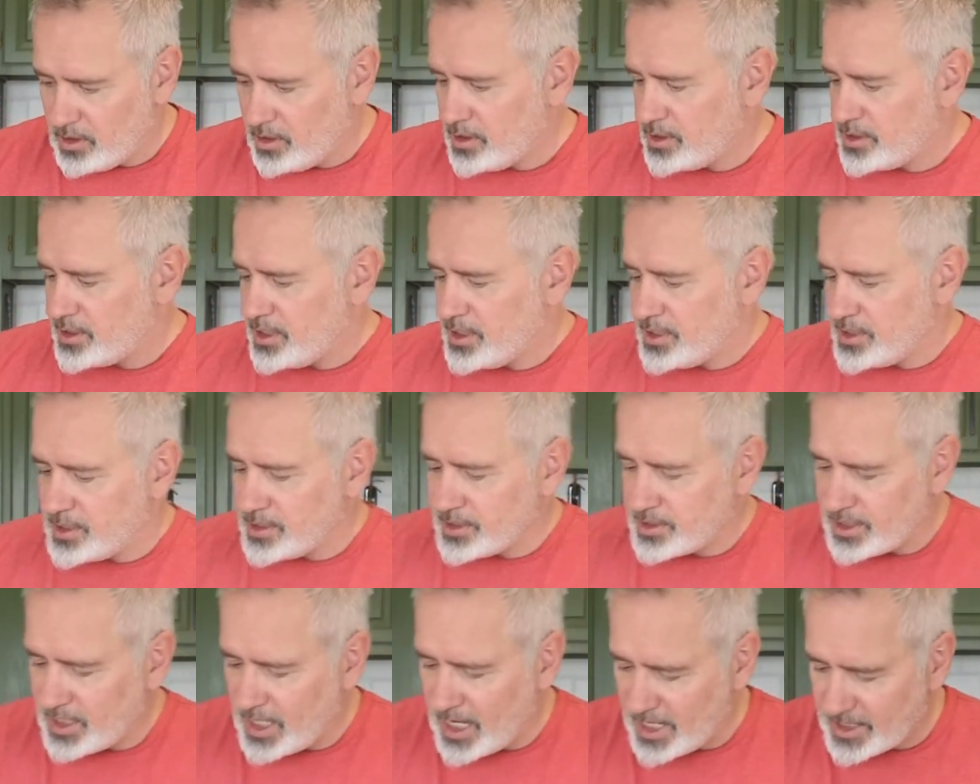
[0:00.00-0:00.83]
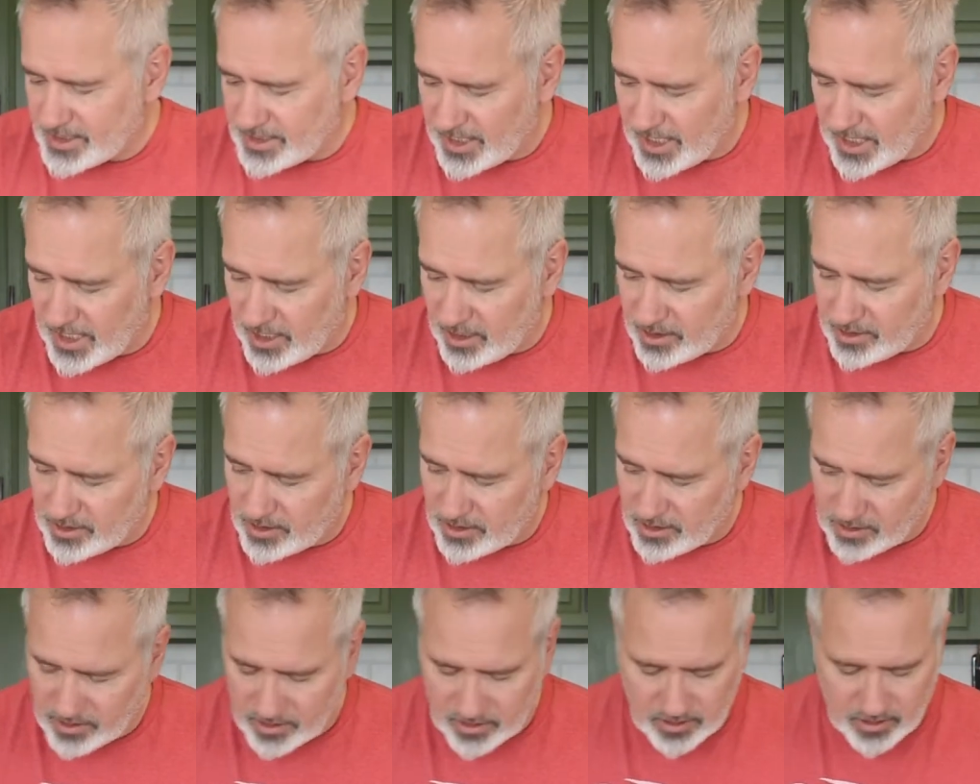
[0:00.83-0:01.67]
Season side down,
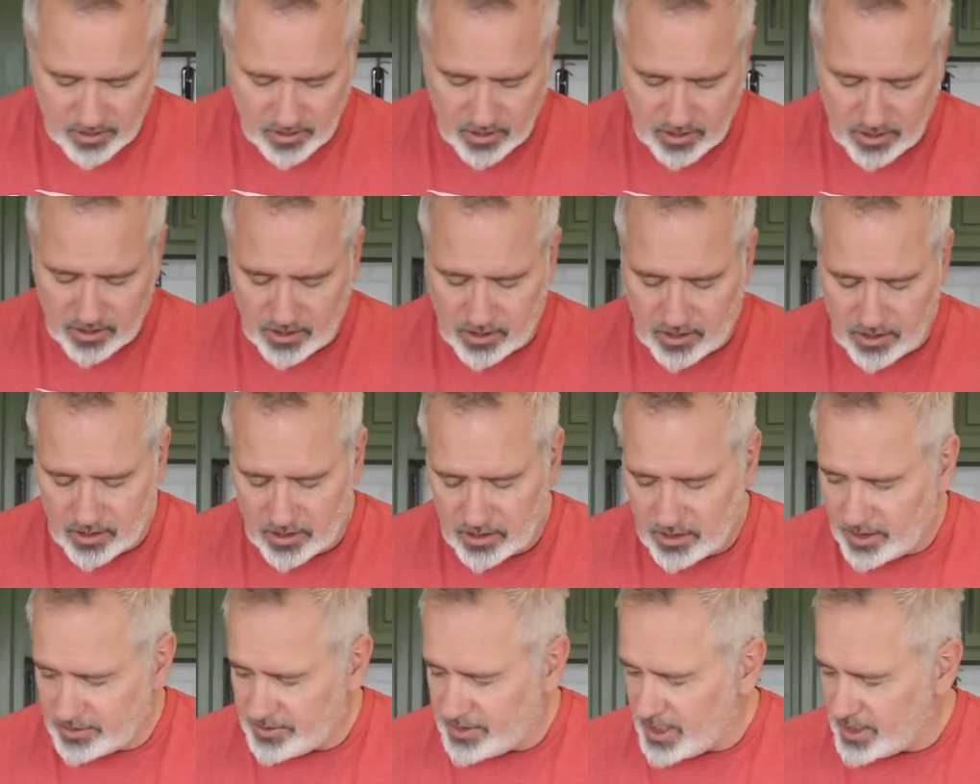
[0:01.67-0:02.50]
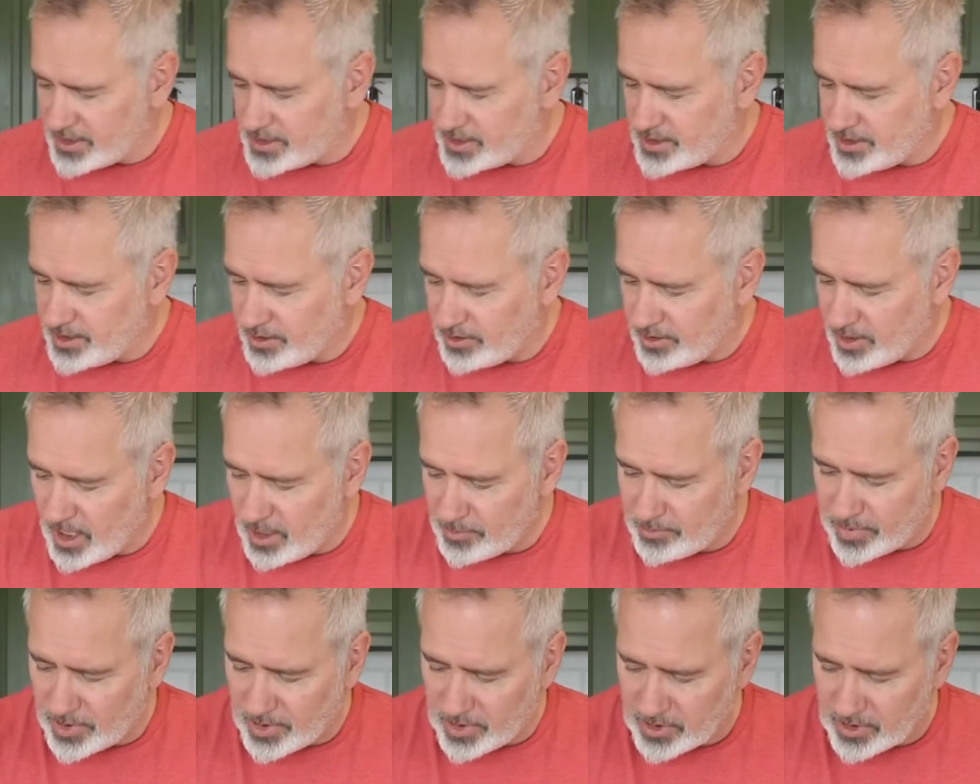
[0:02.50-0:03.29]
let that sear up.